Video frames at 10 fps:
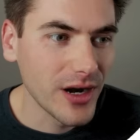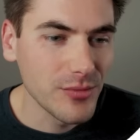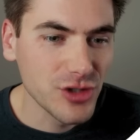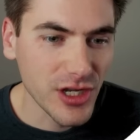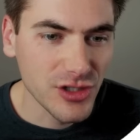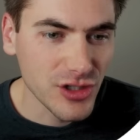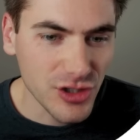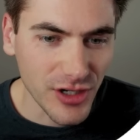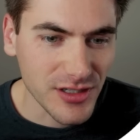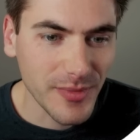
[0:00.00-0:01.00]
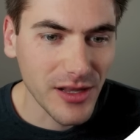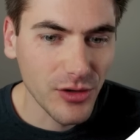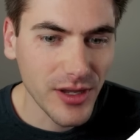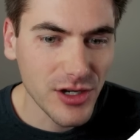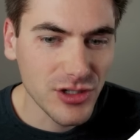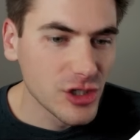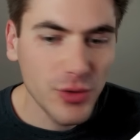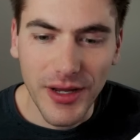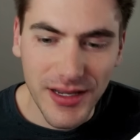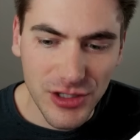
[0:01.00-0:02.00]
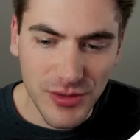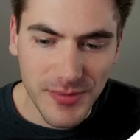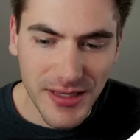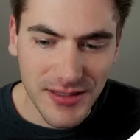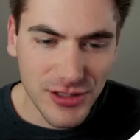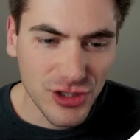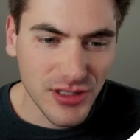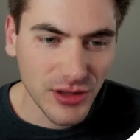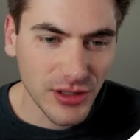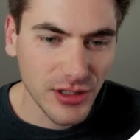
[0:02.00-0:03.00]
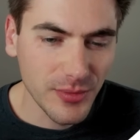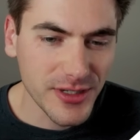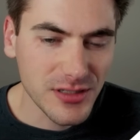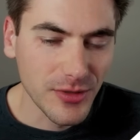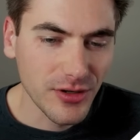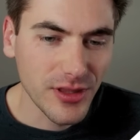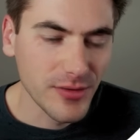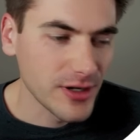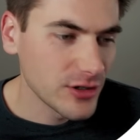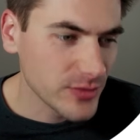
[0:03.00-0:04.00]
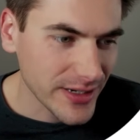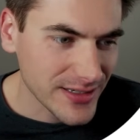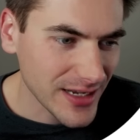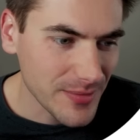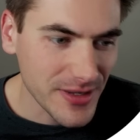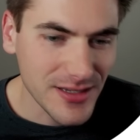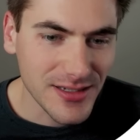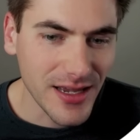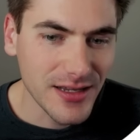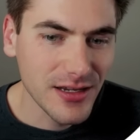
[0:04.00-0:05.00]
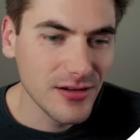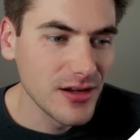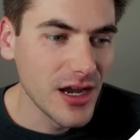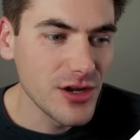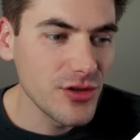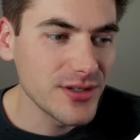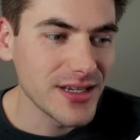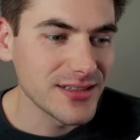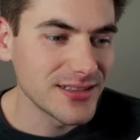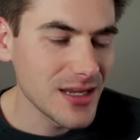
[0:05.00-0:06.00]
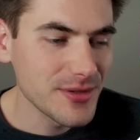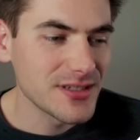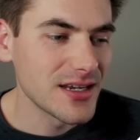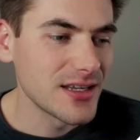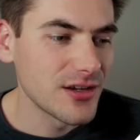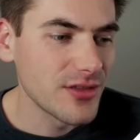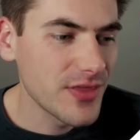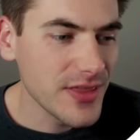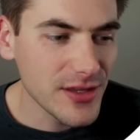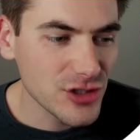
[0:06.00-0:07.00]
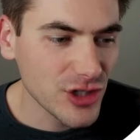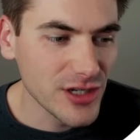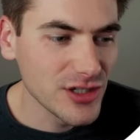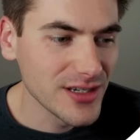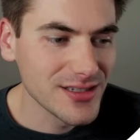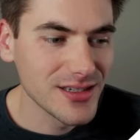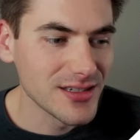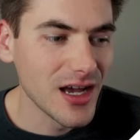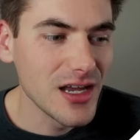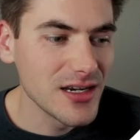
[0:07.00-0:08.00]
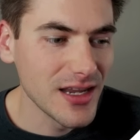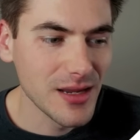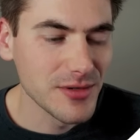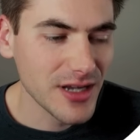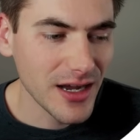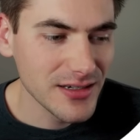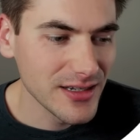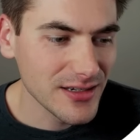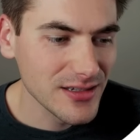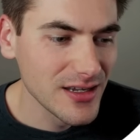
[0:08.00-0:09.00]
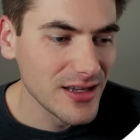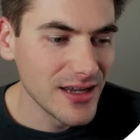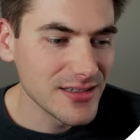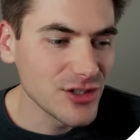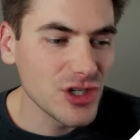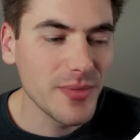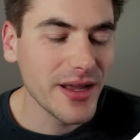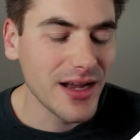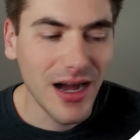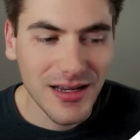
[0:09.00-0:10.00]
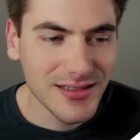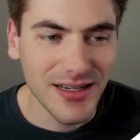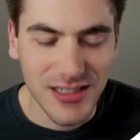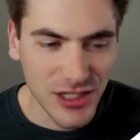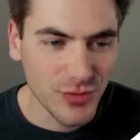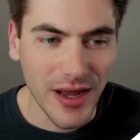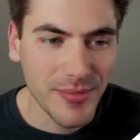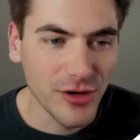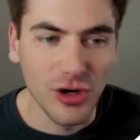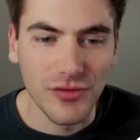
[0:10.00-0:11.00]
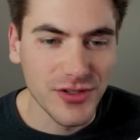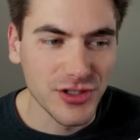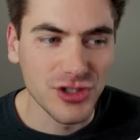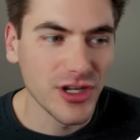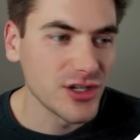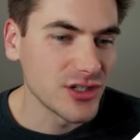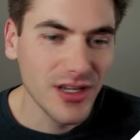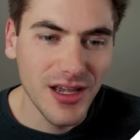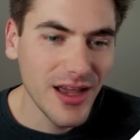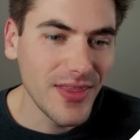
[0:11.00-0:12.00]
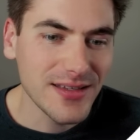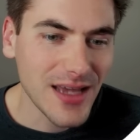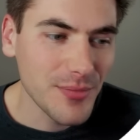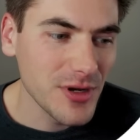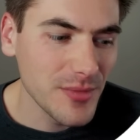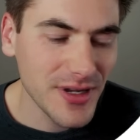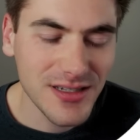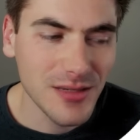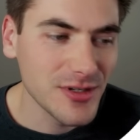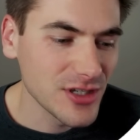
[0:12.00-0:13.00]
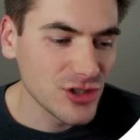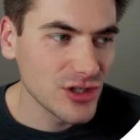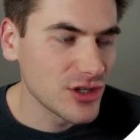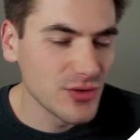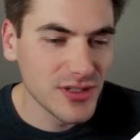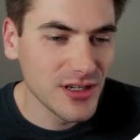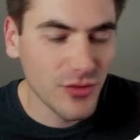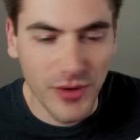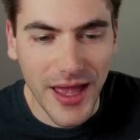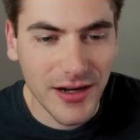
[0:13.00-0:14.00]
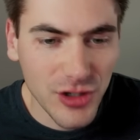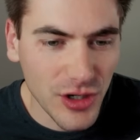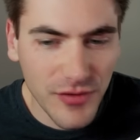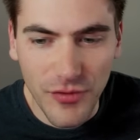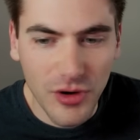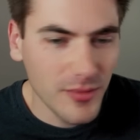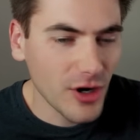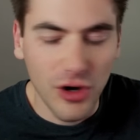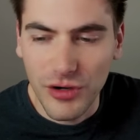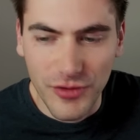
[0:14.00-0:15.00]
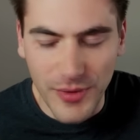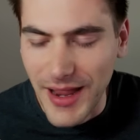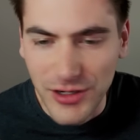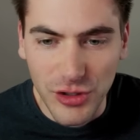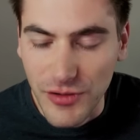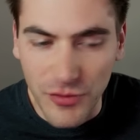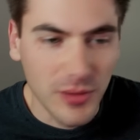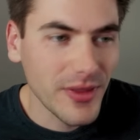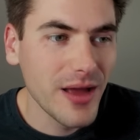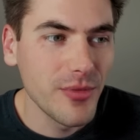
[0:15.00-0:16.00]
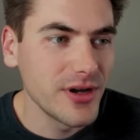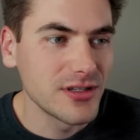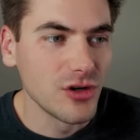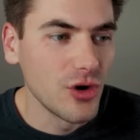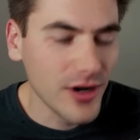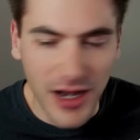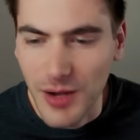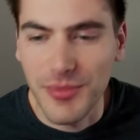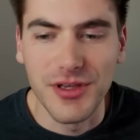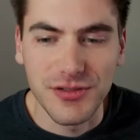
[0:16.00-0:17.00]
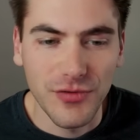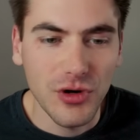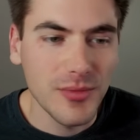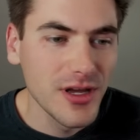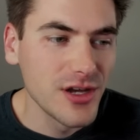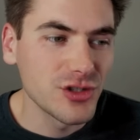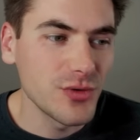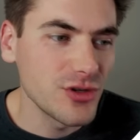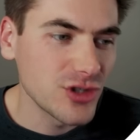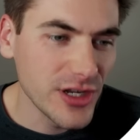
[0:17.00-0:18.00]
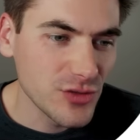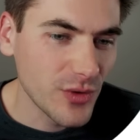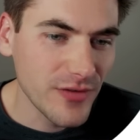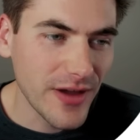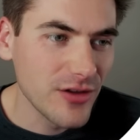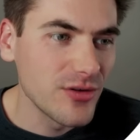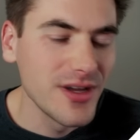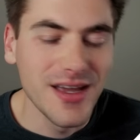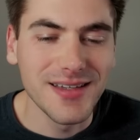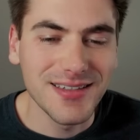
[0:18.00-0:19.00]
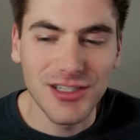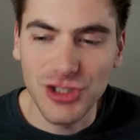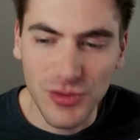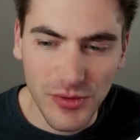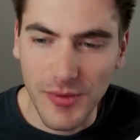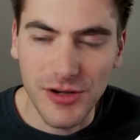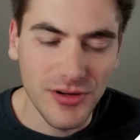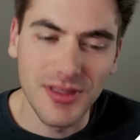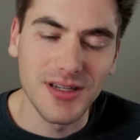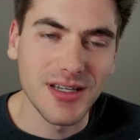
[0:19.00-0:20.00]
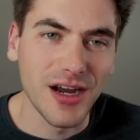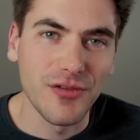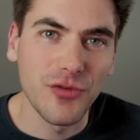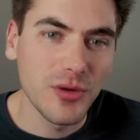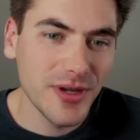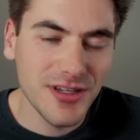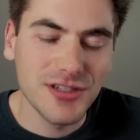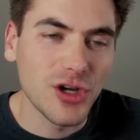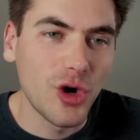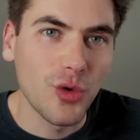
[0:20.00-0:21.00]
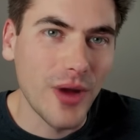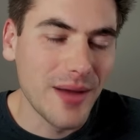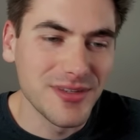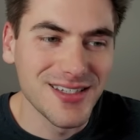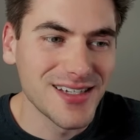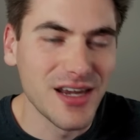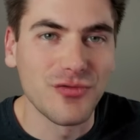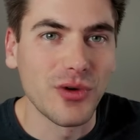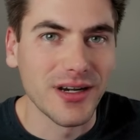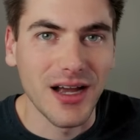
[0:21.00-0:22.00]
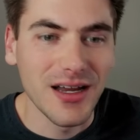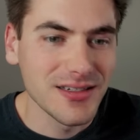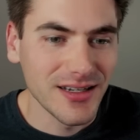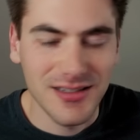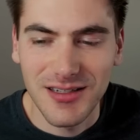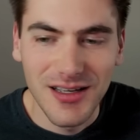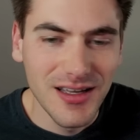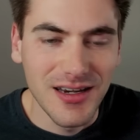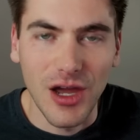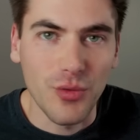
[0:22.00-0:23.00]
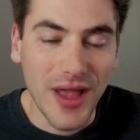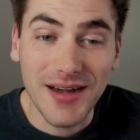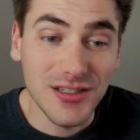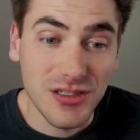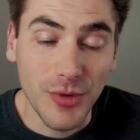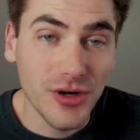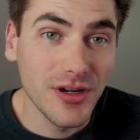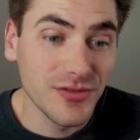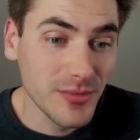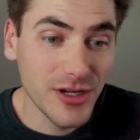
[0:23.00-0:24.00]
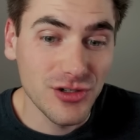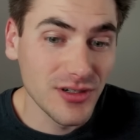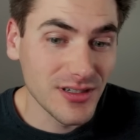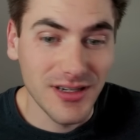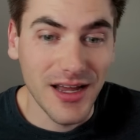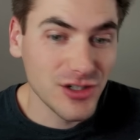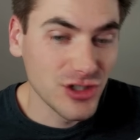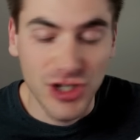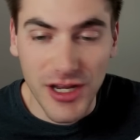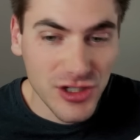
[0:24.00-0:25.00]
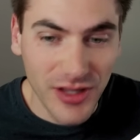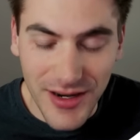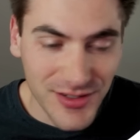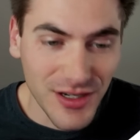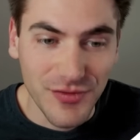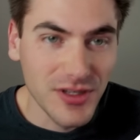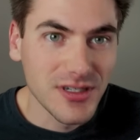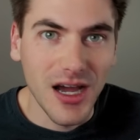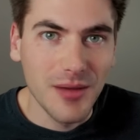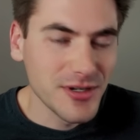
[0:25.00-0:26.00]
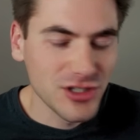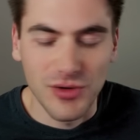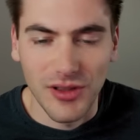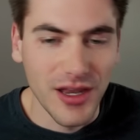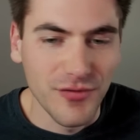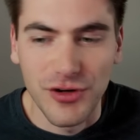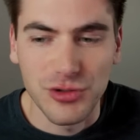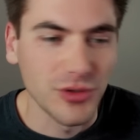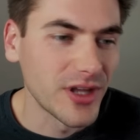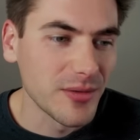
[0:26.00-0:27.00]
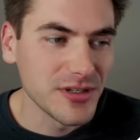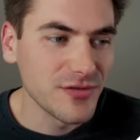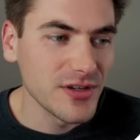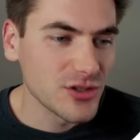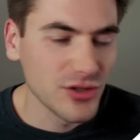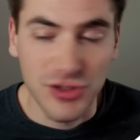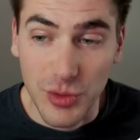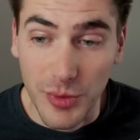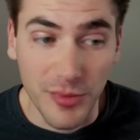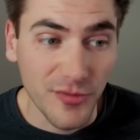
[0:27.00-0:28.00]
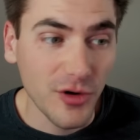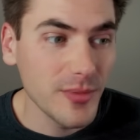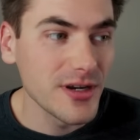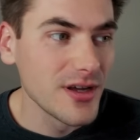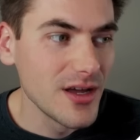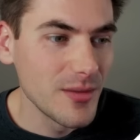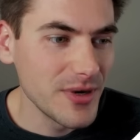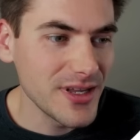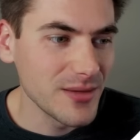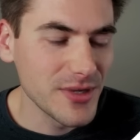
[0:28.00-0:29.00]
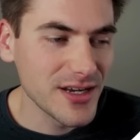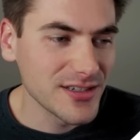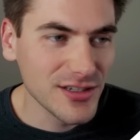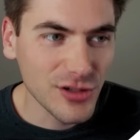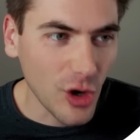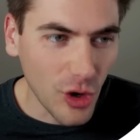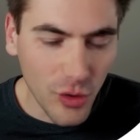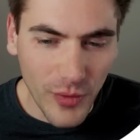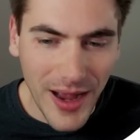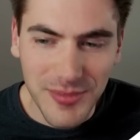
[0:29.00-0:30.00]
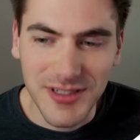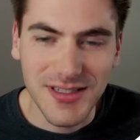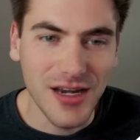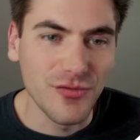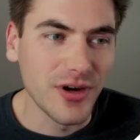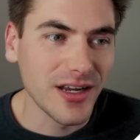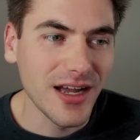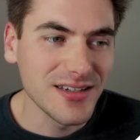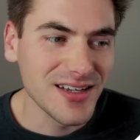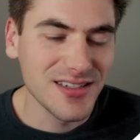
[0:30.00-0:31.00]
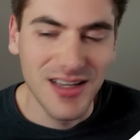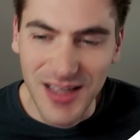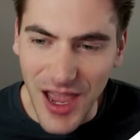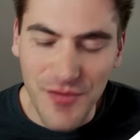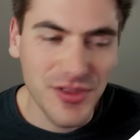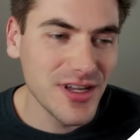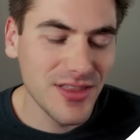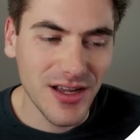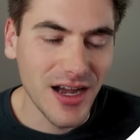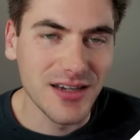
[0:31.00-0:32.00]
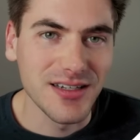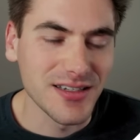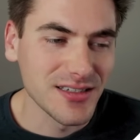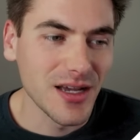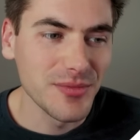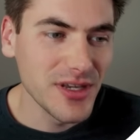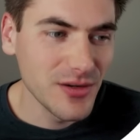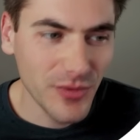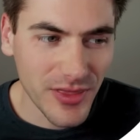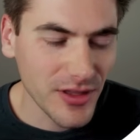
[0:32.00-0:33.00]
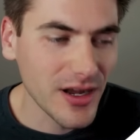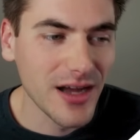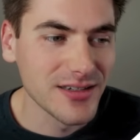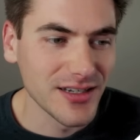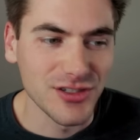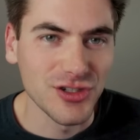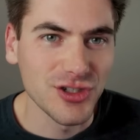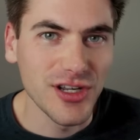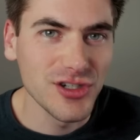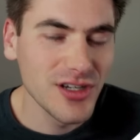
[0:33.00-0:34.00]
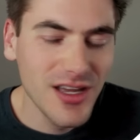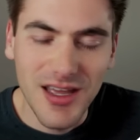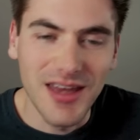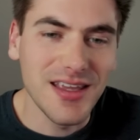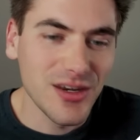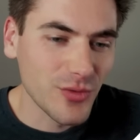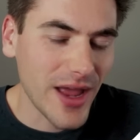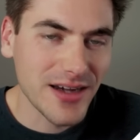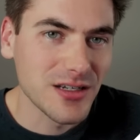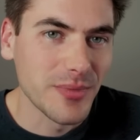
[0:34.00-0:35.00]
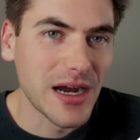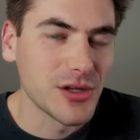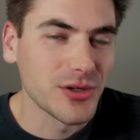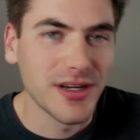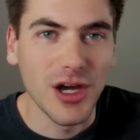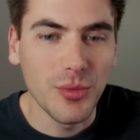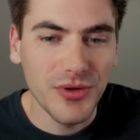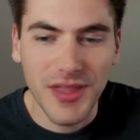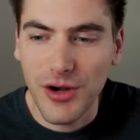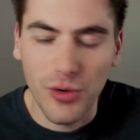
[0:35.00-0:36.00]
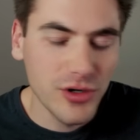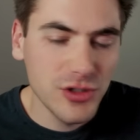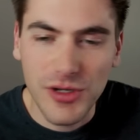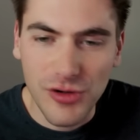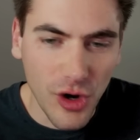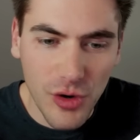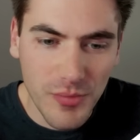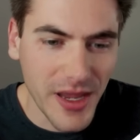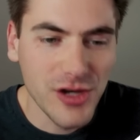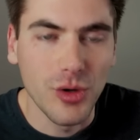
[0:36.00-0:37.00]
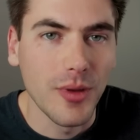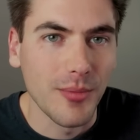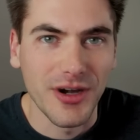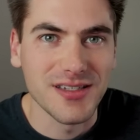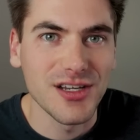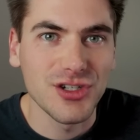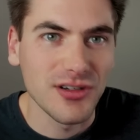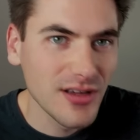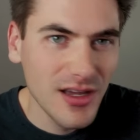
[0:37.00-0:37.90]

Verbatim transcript: I'm changing just my location? So what I can do is make this just a little bit smaller, there we go, so I can type inside of here, and you'll notice as I type inside of here, the thing that's changing is this unnamed context. Essentially my context that's wrapping all this is changing, and that's happening because I'm essentially using React Hook Form and all of the React Hook Form library to hook up this form, so when you change one value, it's essentially re-rendering the entire form because it's all wrapped inside of one context. Now React is smart enough to make sure it doesn't actually change a lot of stuff in the DOM, it's doing a lot of virtual DOM diffing, so it's super performant, but again, because this is all wrapped inside of one context, everything in the context is updating when the context is changing, and again, React compiler can help with that or doing your own manual memoization.